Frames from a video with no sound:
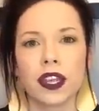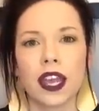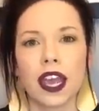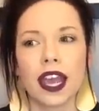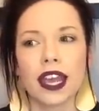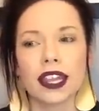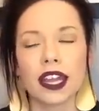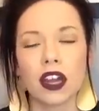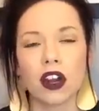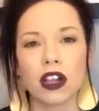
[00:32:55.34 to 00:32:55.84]

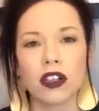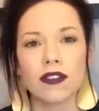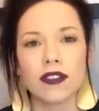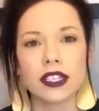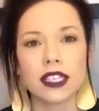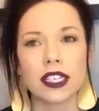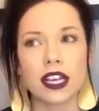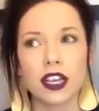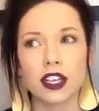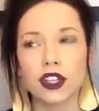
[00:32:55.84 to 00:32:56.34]
and then all of a
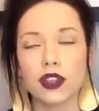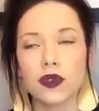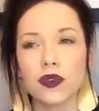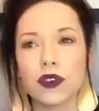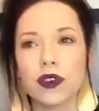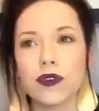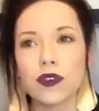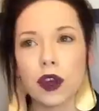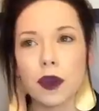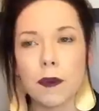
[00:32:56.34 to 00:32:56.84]
sudden you
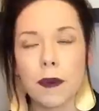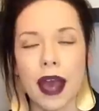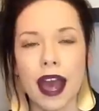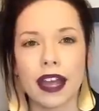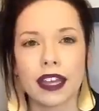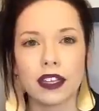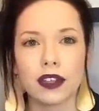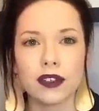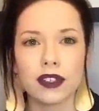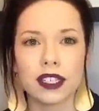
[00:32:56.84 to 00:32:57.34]
revert back
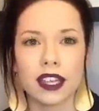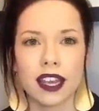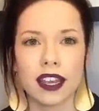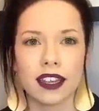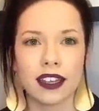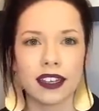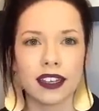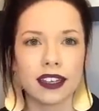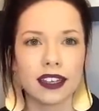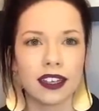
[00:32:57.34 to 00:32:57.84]
and you say,
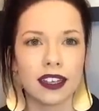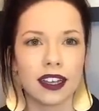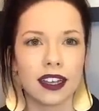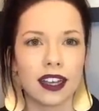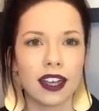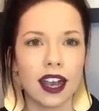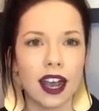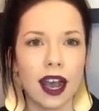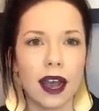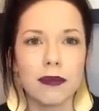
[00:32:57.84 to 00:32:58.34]

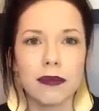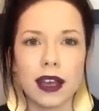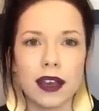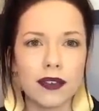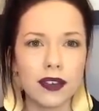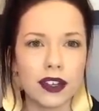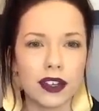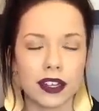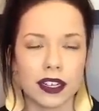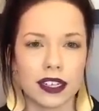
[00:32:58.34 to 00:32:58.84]
"I'm
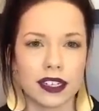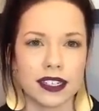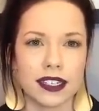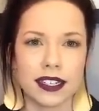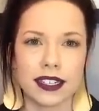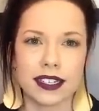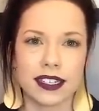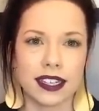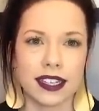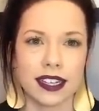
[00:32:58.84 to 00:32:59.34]
never going to
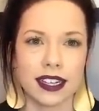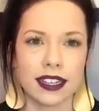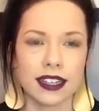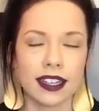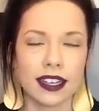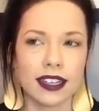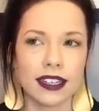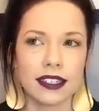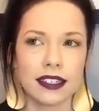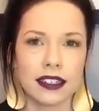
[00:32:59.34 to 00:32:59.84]
succeed at
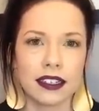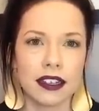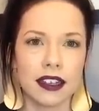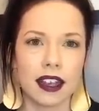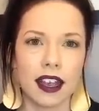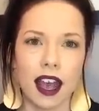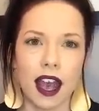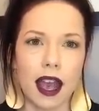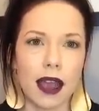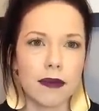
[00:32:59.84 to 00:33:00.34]
this.
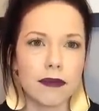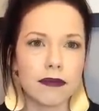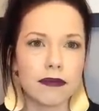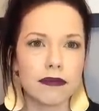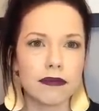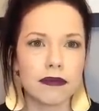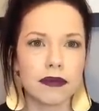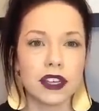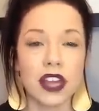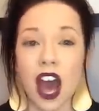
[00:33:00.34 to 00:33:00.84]
I'm
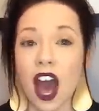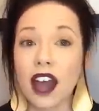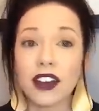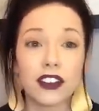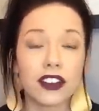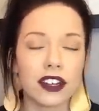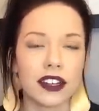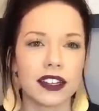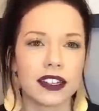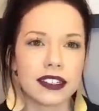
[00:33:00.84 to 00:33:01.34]
not
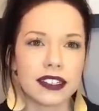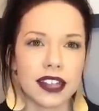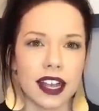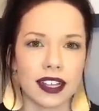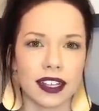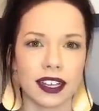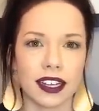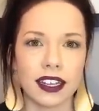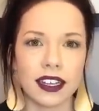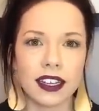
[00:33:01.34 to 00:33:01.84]
good at
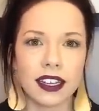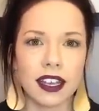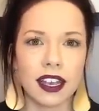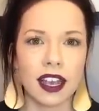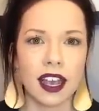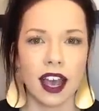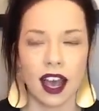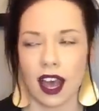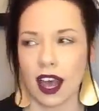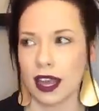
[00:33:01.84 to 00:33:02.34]
selling.
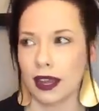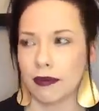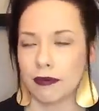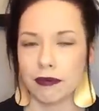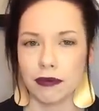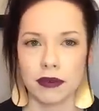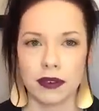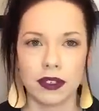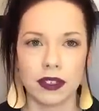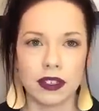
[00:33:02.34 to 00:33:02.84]

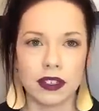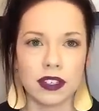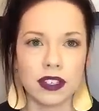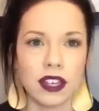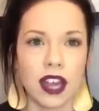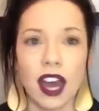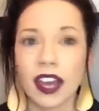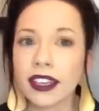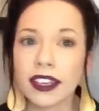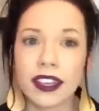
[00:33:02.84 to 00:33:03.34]
I'm not